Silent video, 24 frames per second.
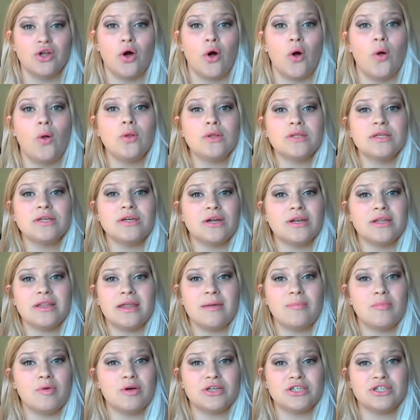holding onto
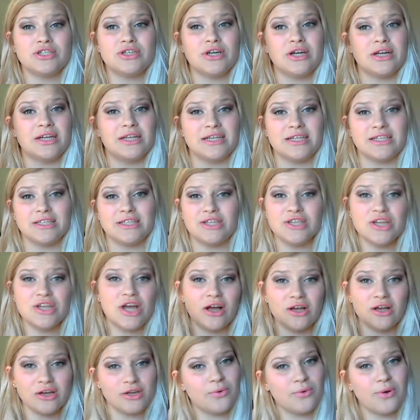that moisture, and it is
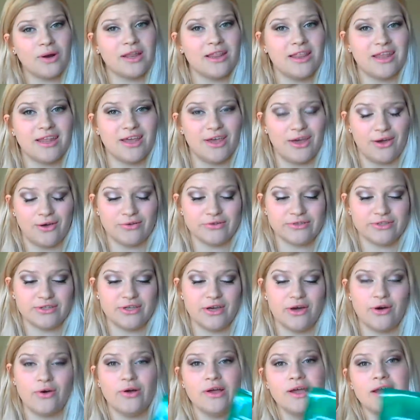not going to want to let go.
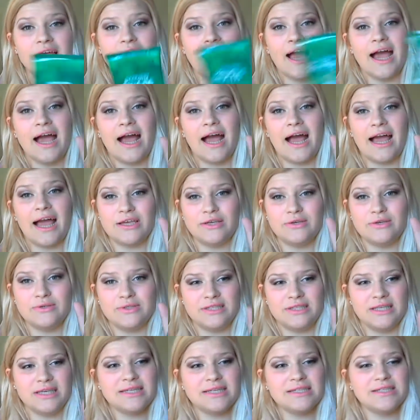So I use
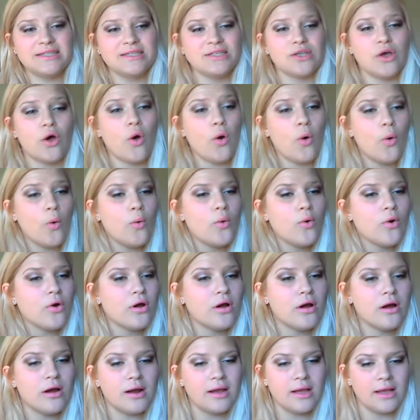this,
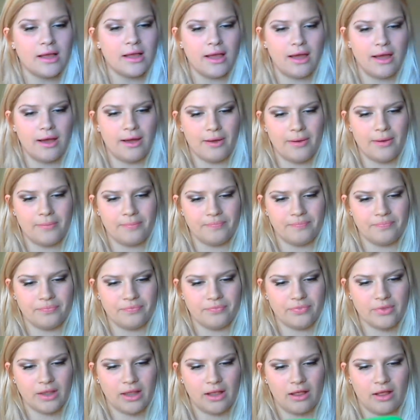or
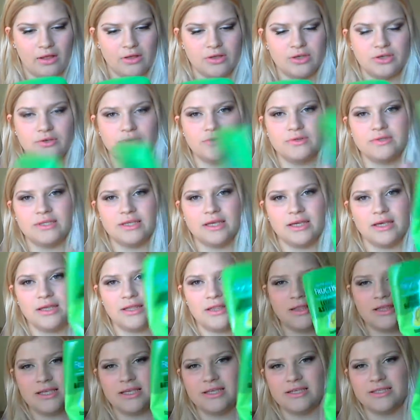I'll use
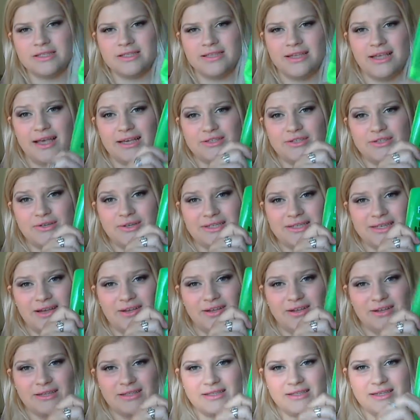this. As you can
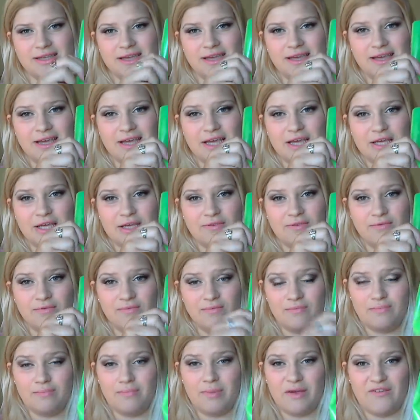tell, it's
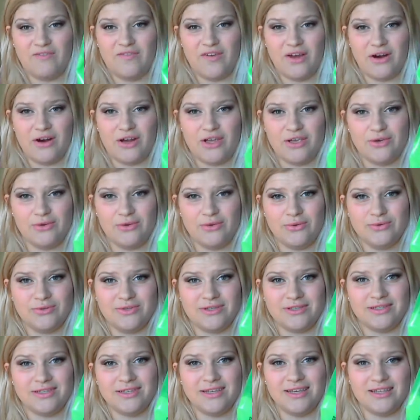very
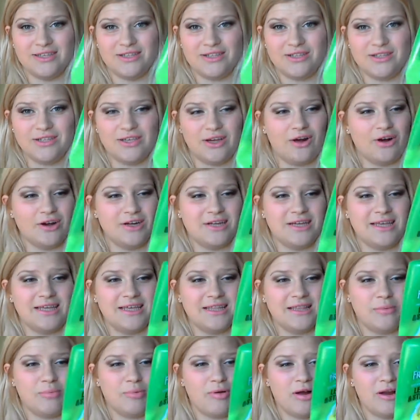used. It's hard to
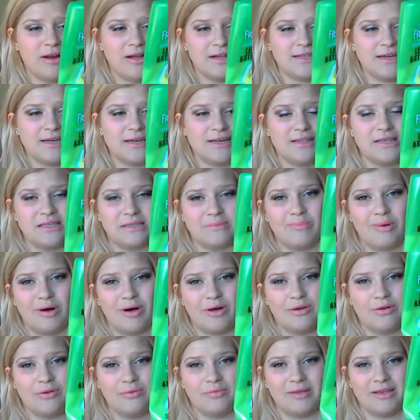get the product out of this
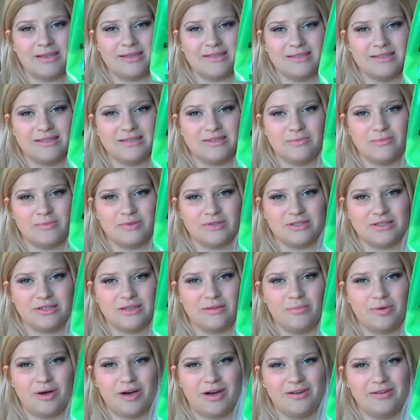bottle because it's almost to
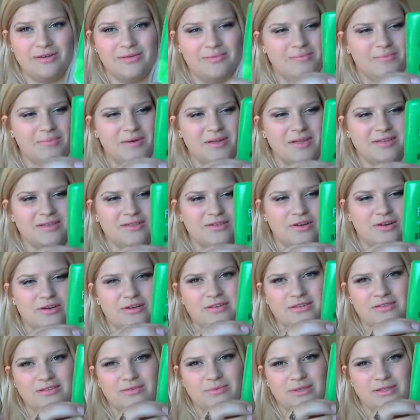the bottom, but it's starting
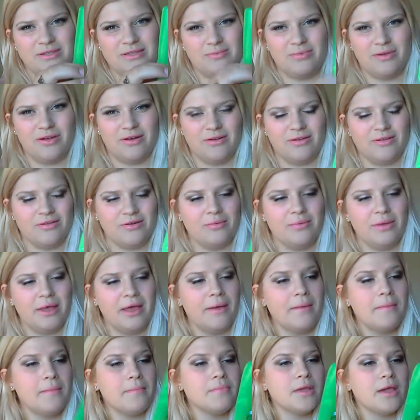to squeeze up here a little bit.